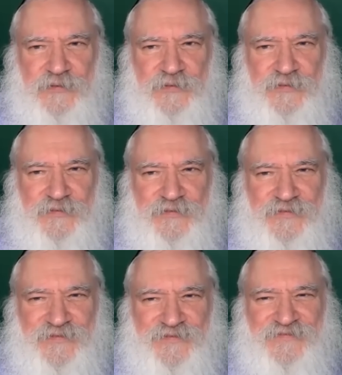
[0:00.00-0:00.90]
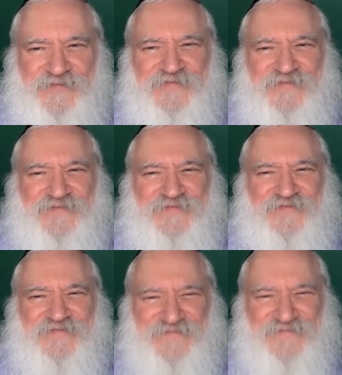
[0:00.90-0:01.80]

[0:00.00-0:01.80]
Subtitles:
[no speech]